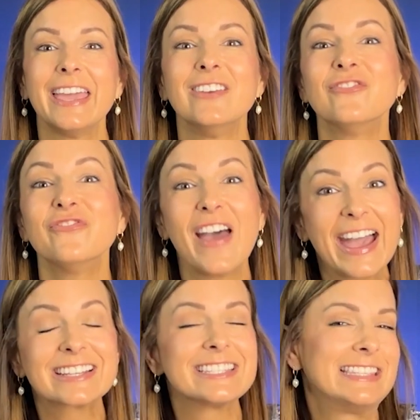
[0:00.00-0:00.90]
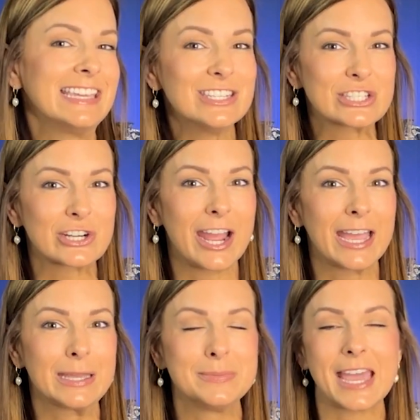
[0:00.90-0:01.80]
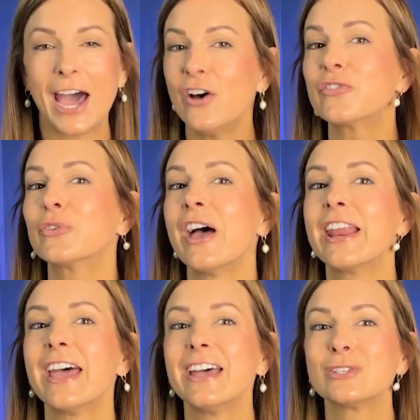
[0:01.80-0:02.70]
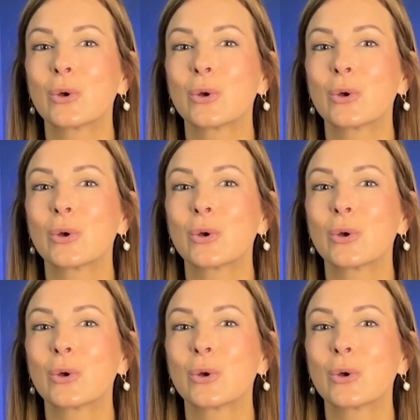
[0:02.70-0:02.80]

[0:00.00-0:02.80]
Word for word: In fact, they described Alpharetta as,